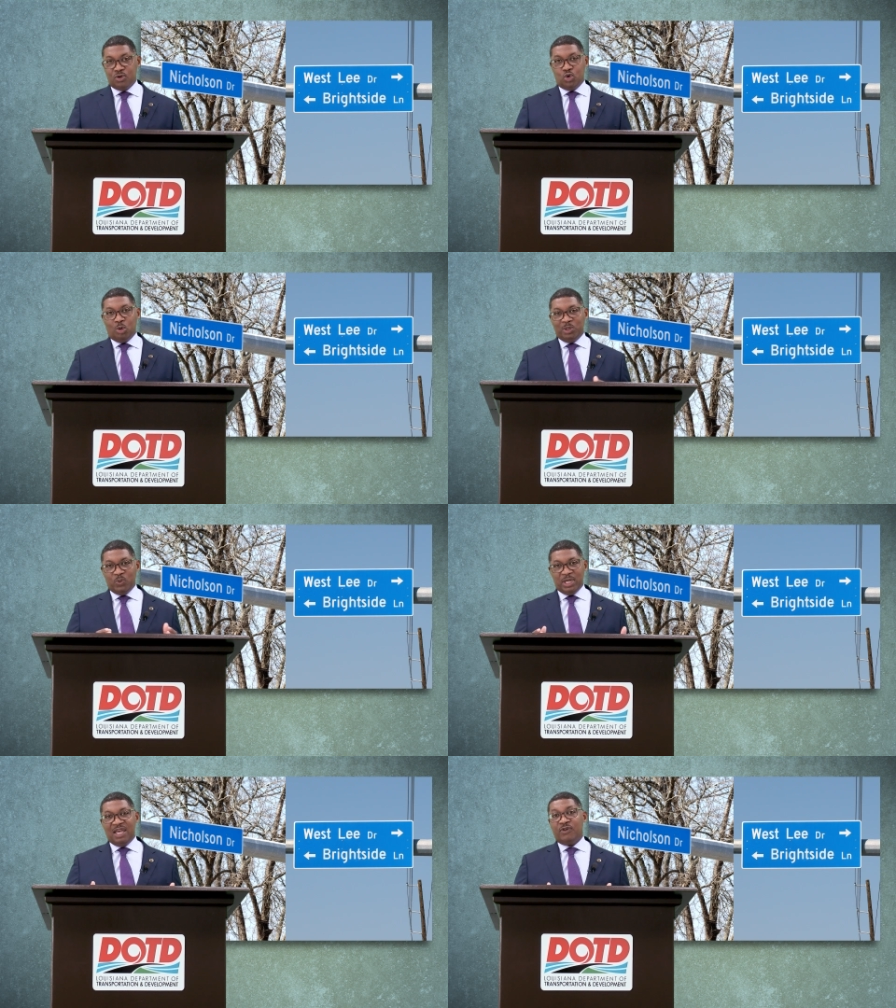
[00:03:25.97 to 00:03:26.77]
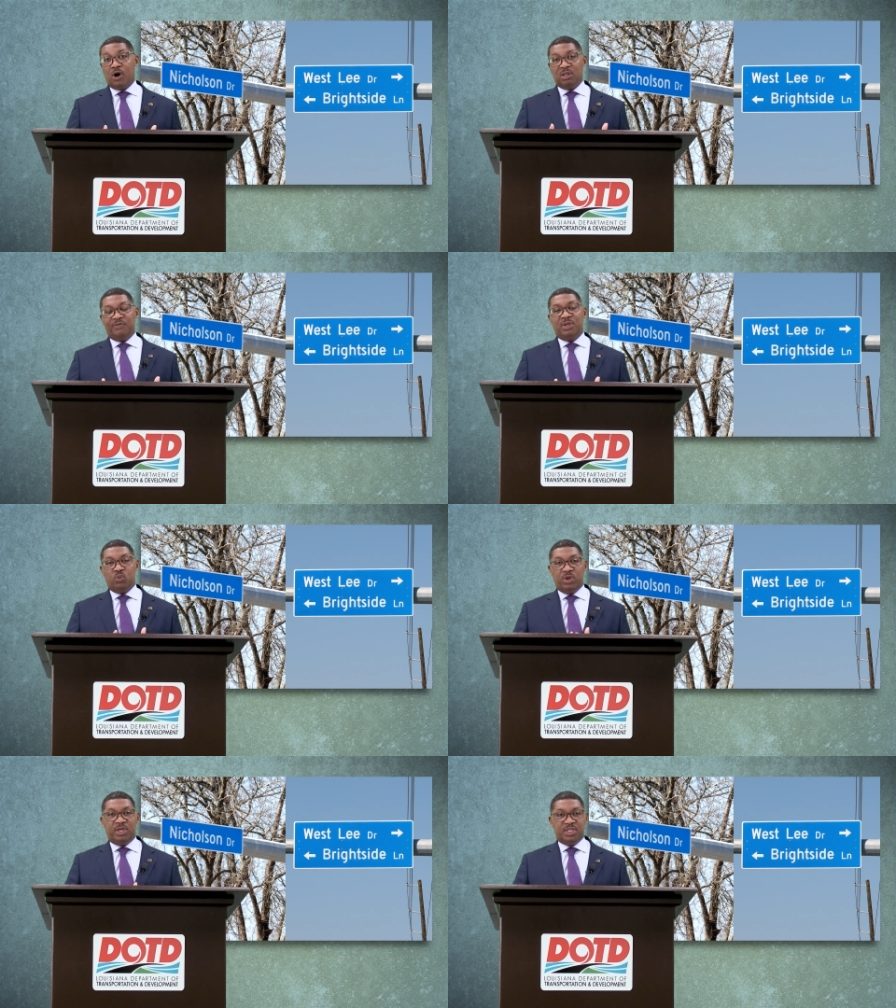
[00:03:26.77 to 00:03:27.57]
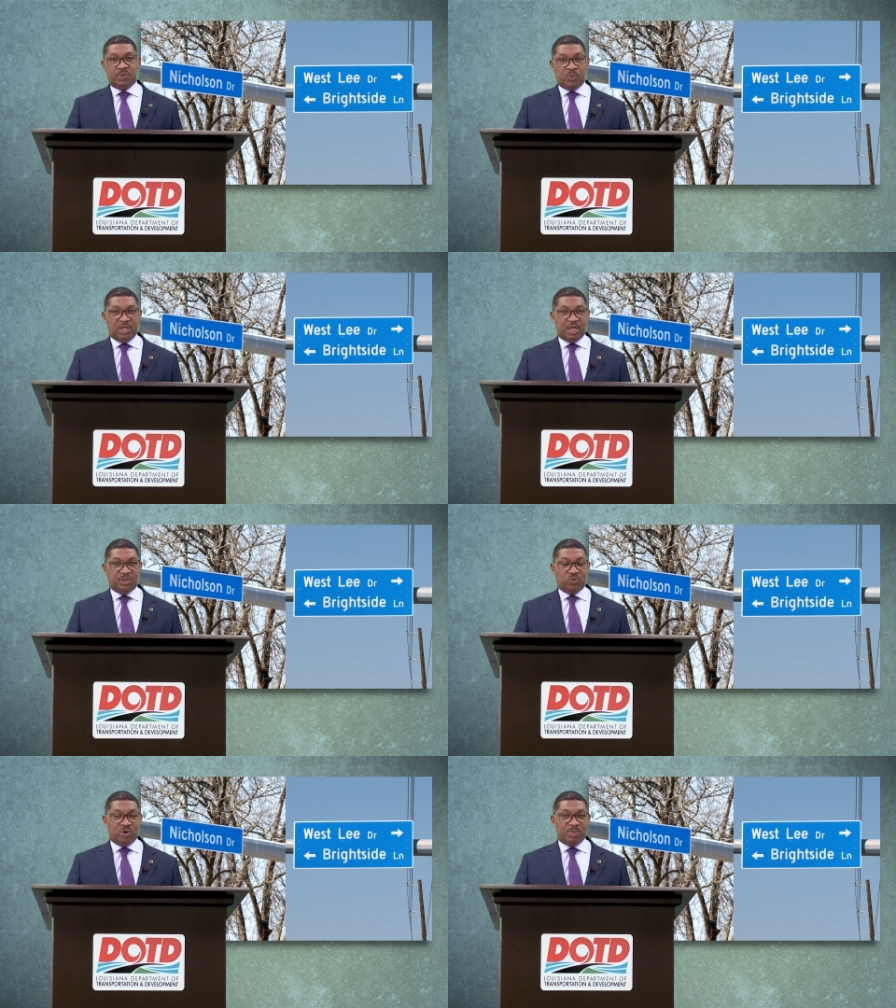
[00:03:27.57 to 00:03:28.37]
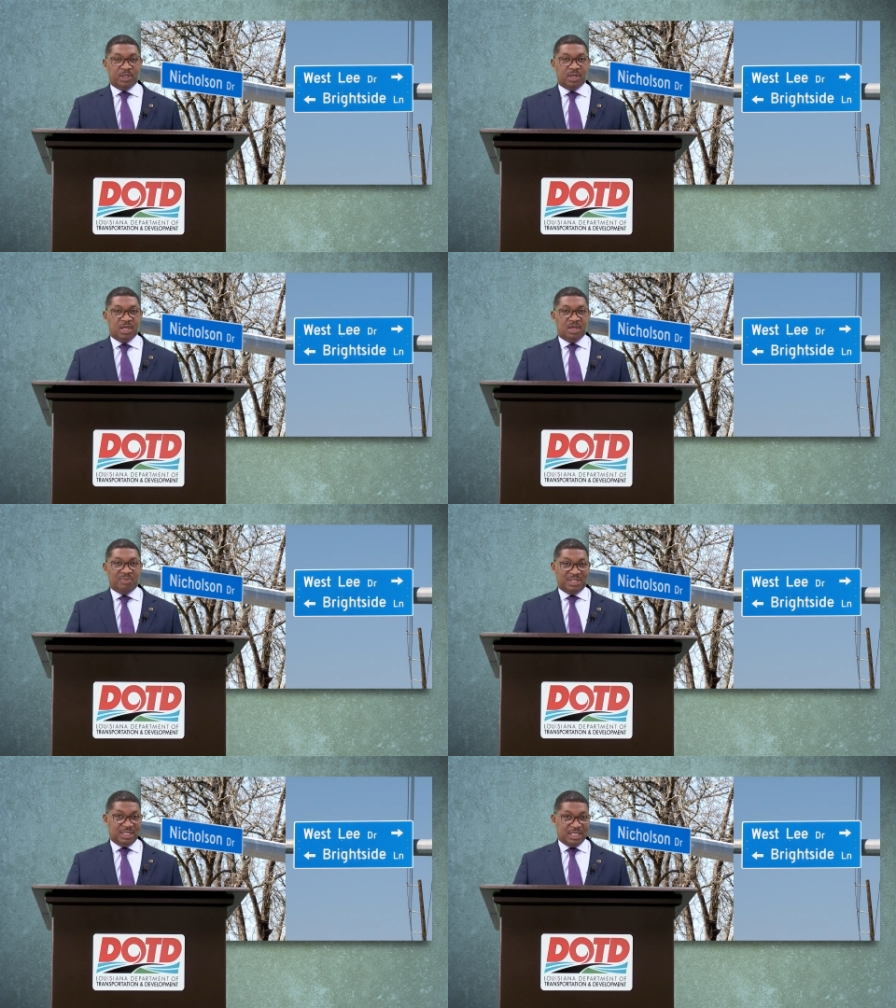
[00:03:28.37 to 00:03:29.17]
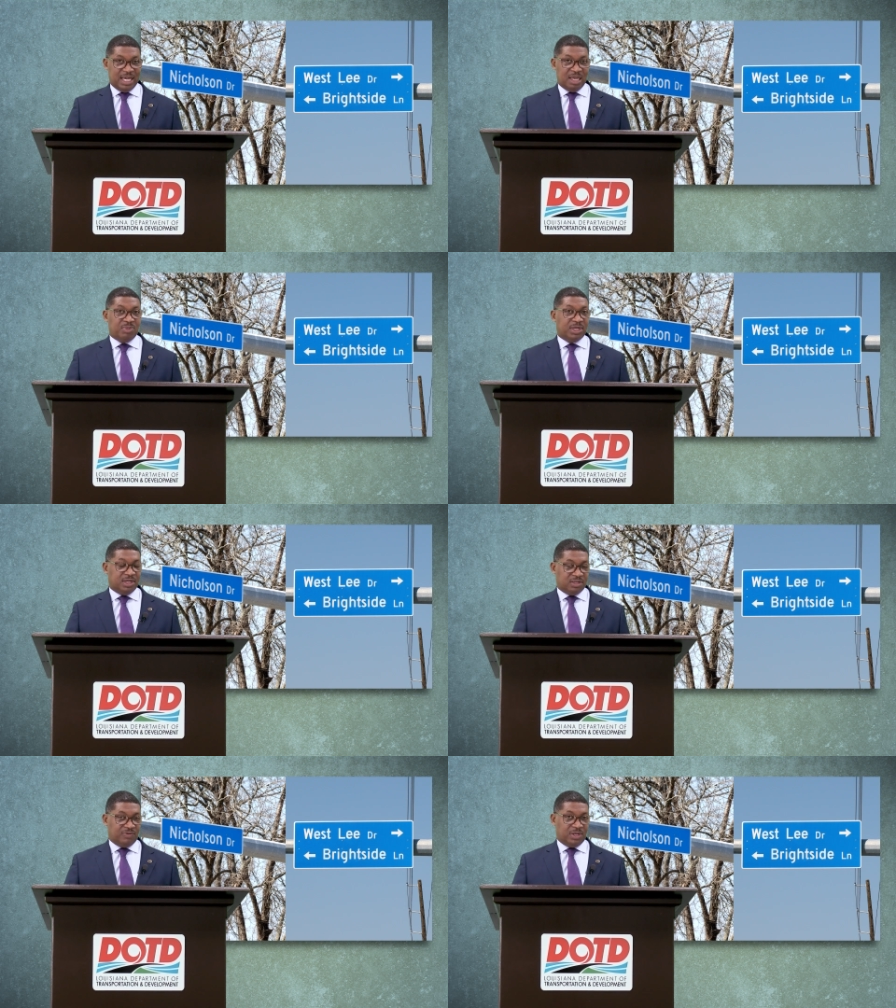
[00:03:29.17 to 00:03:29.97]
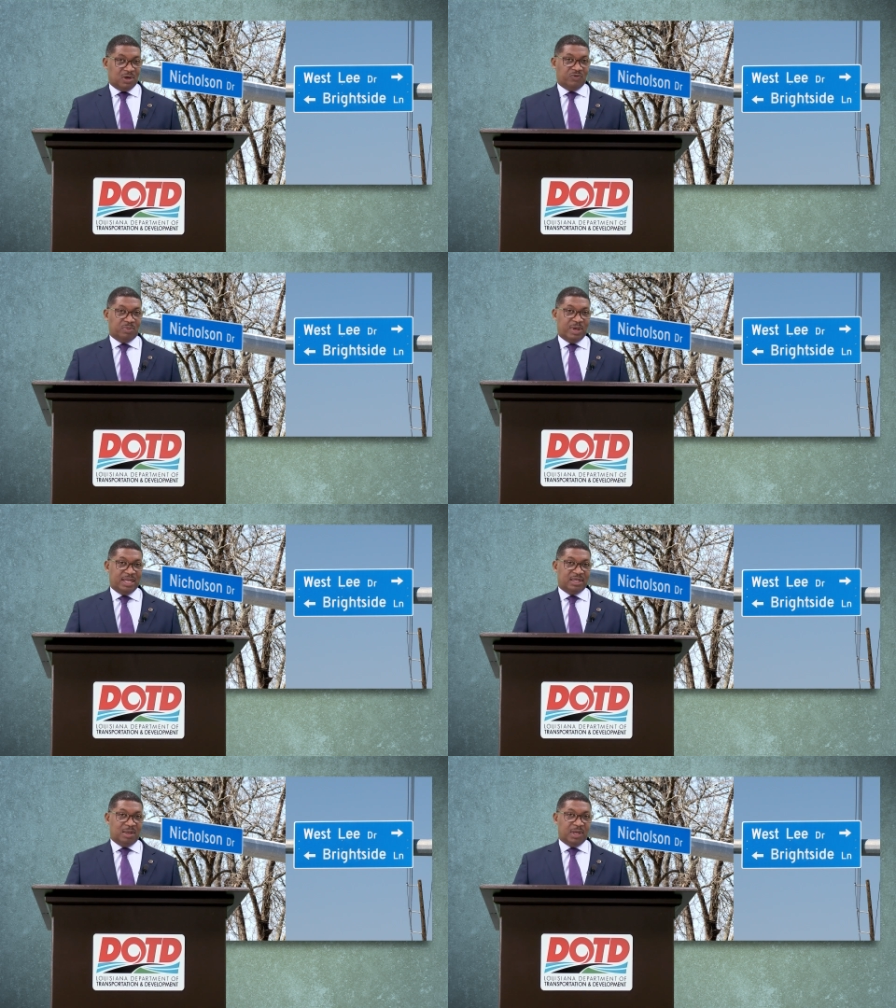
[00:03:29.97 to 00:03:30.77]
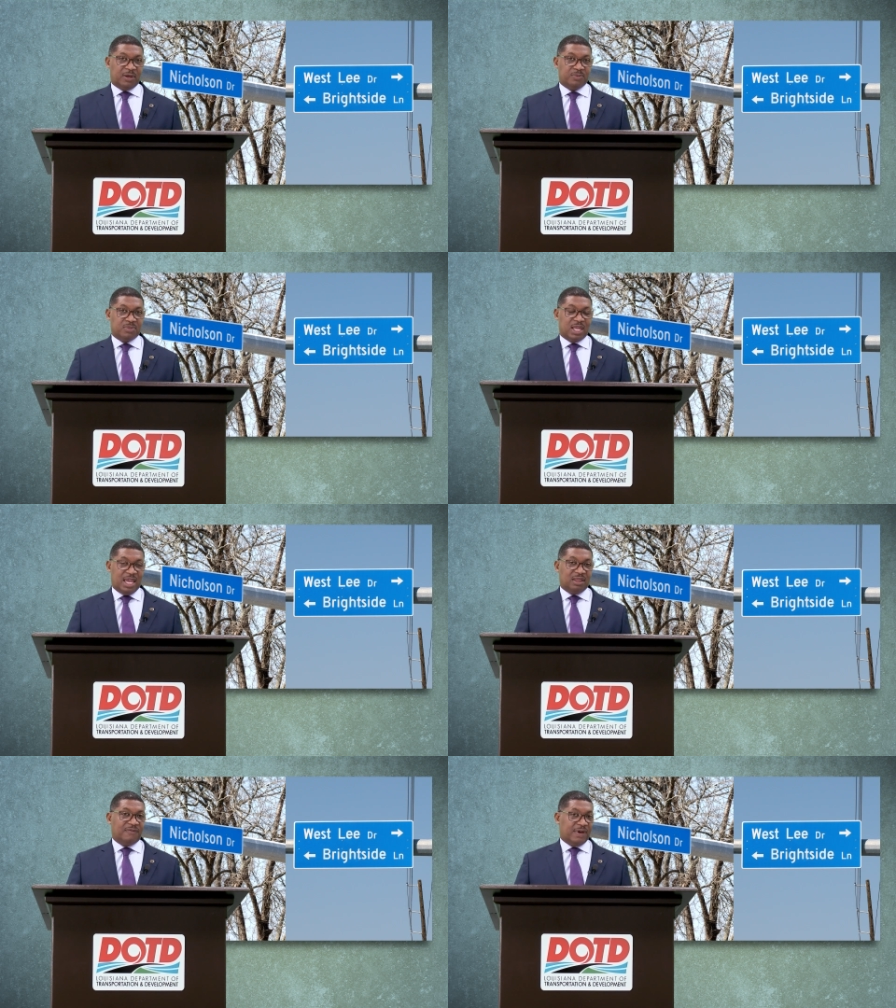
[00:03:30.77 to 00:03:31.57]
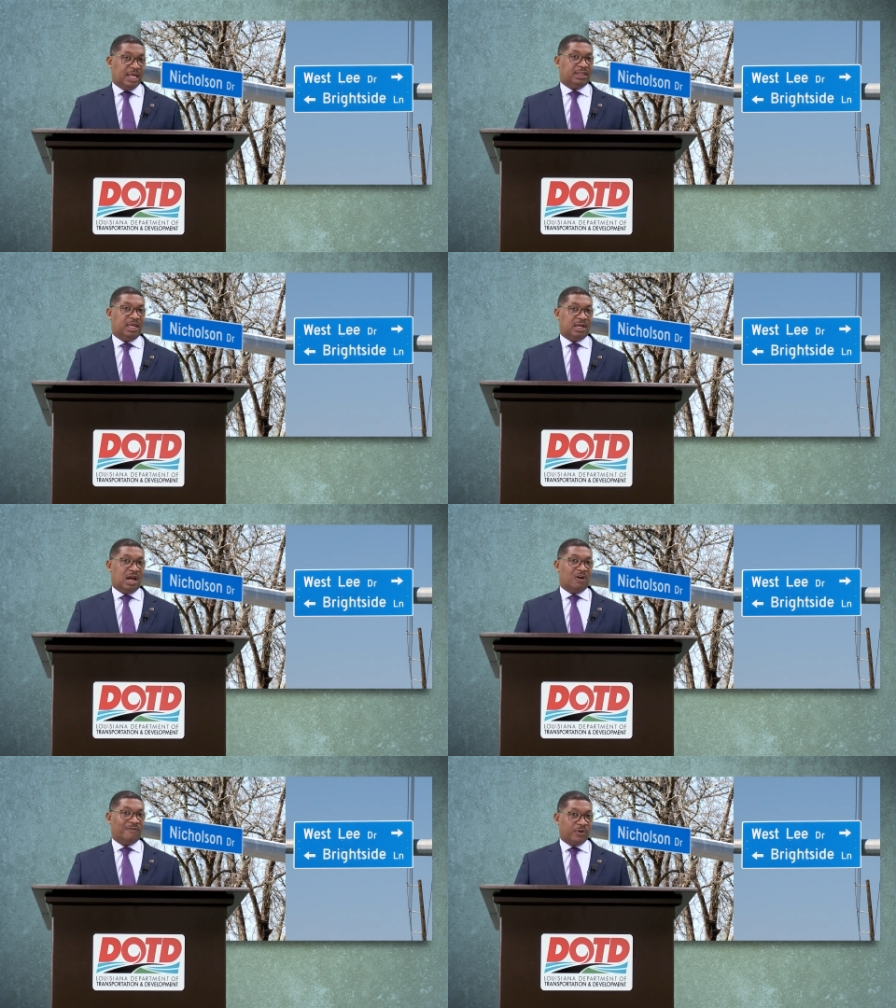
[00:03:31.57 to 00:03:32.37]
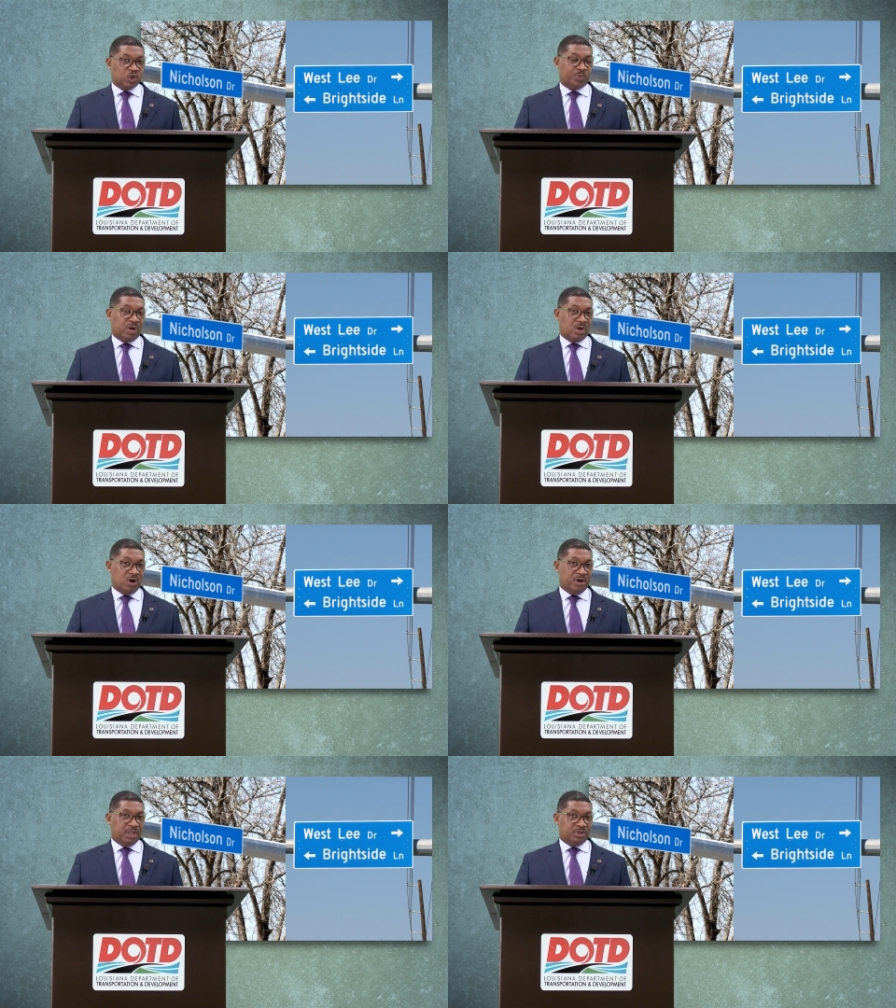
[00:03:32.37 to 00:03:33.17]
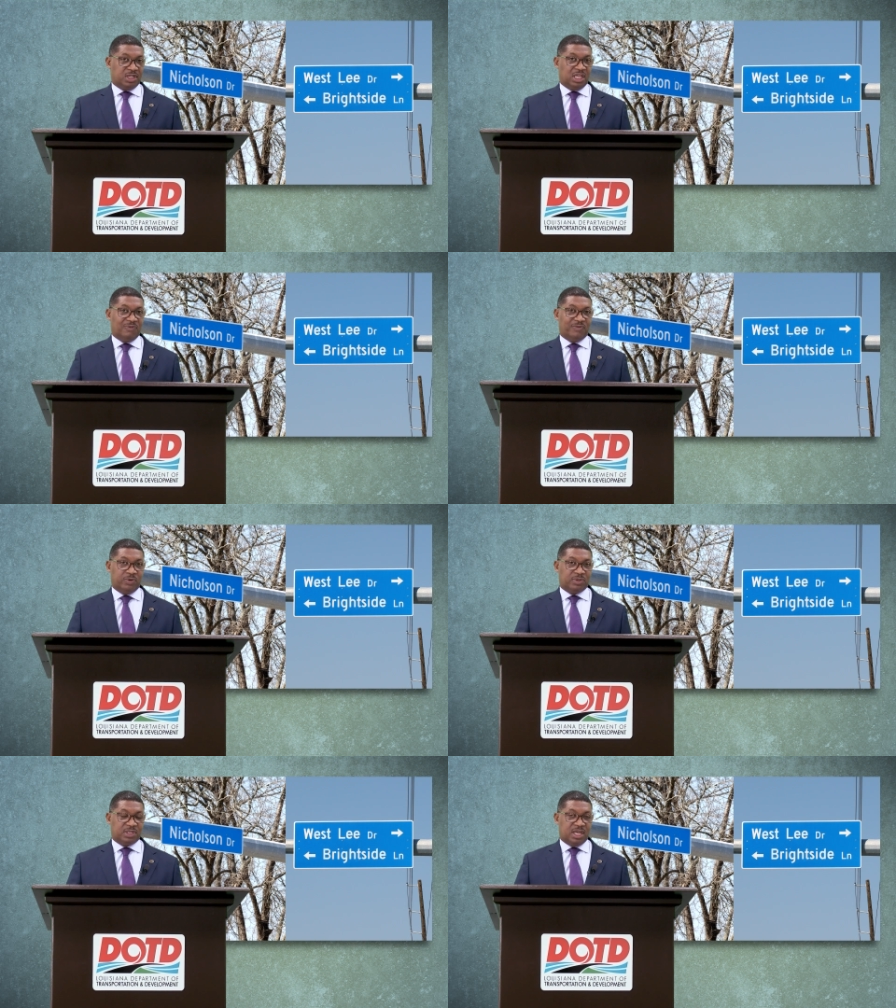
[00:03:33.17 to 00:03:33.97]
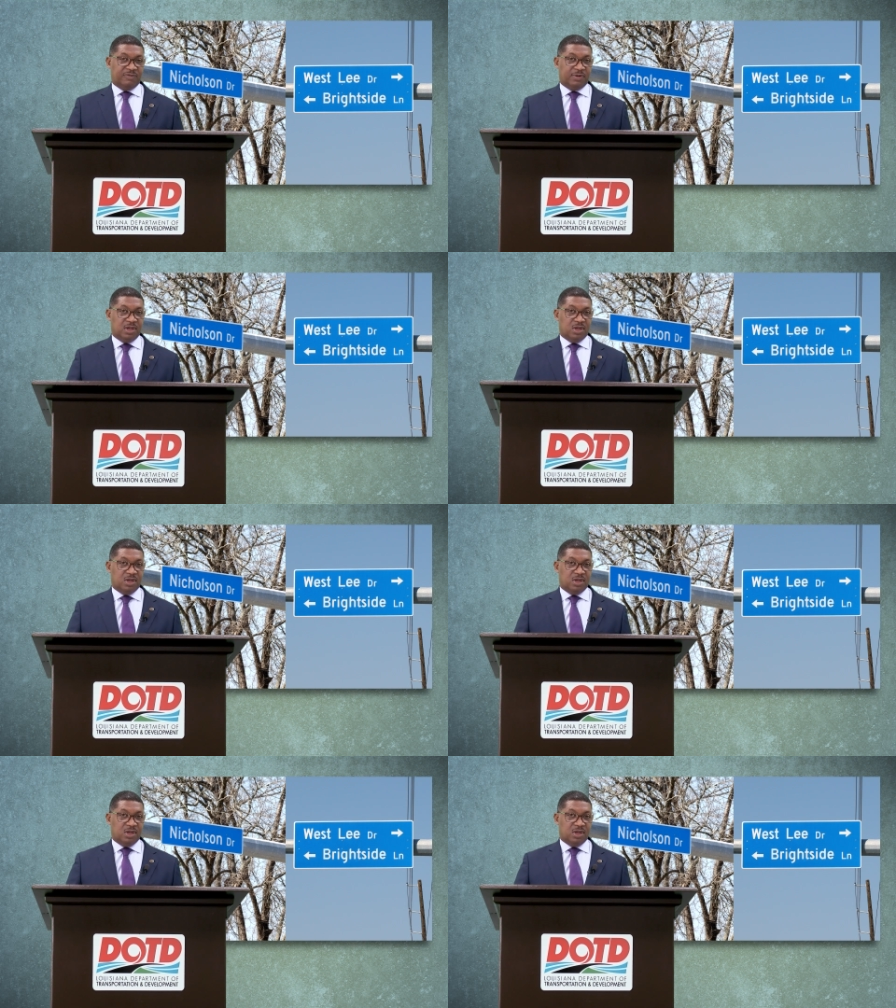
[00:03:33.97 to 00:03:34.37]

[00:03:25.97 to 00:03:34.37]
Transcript: Normally we'd have all of them with us, but we cut the ribbon. But today, because of the COVID pandemic and the fact that our first priority is to keep folks safe,